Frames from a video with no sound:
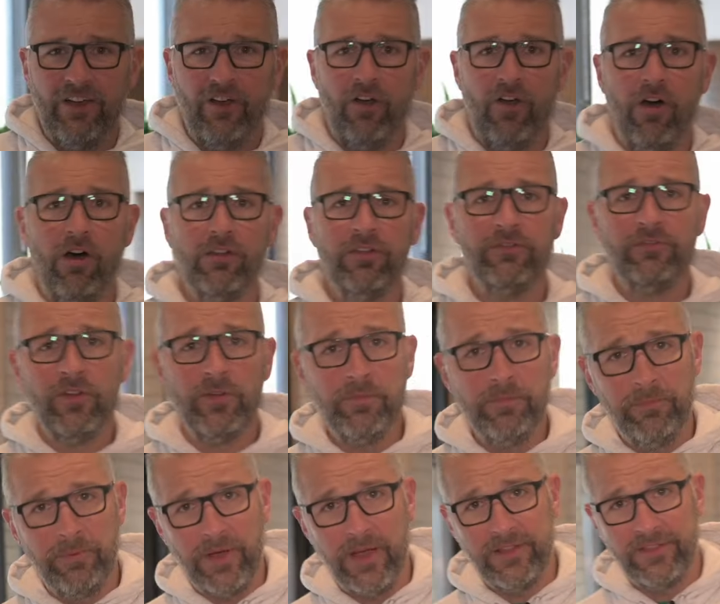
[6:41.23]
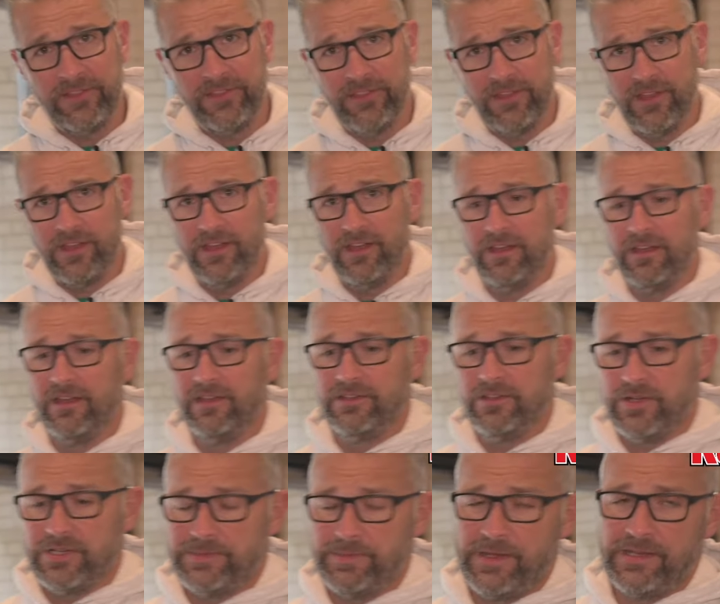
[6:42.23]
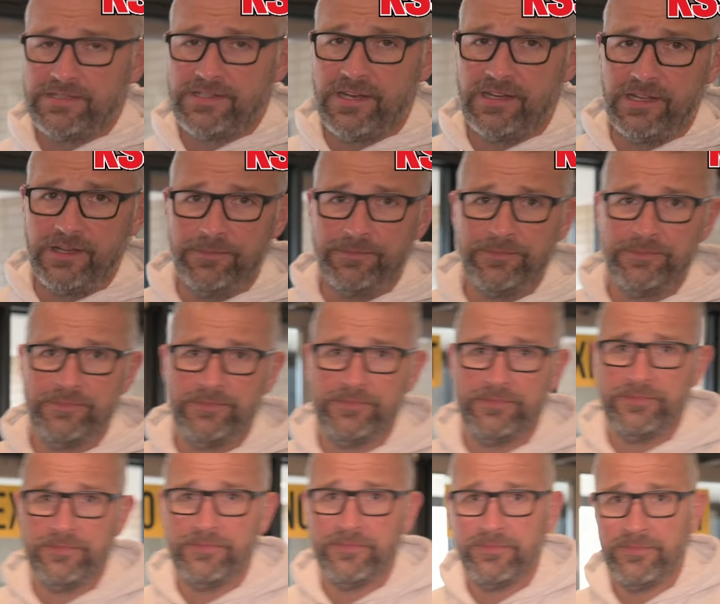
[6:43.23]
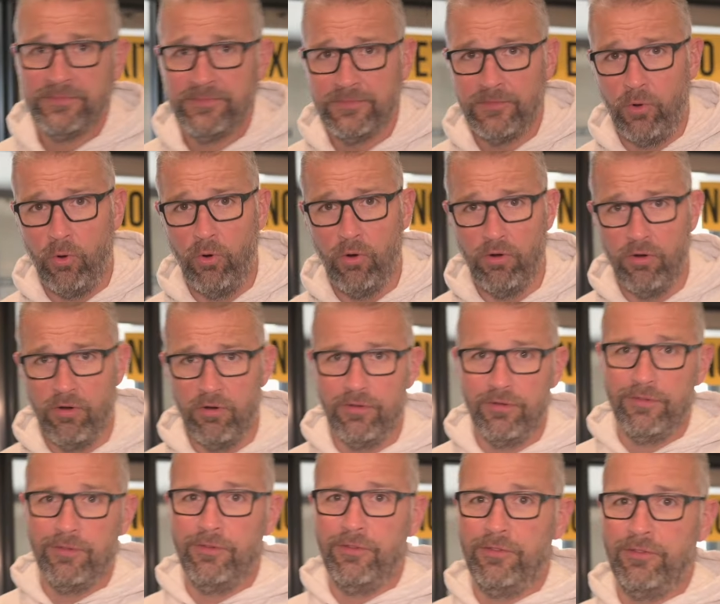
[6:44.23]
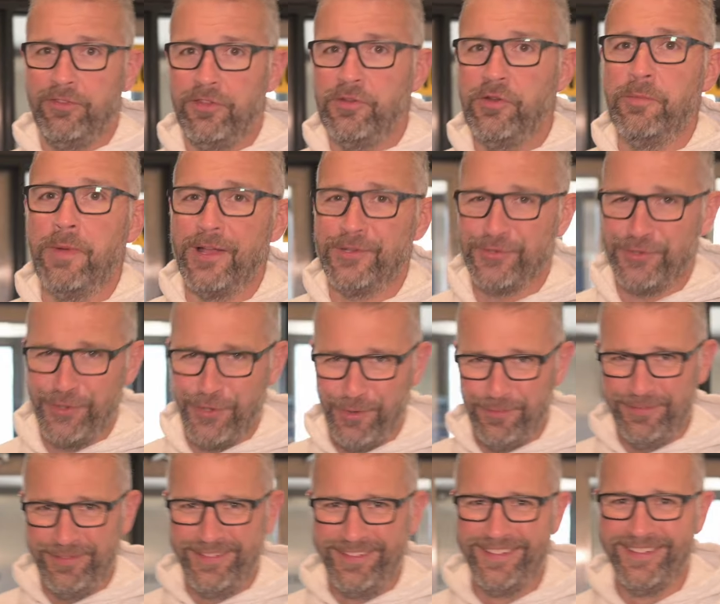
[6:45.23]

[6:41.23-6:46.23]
All of them, but the US Bank Stadium or the new Metrodome.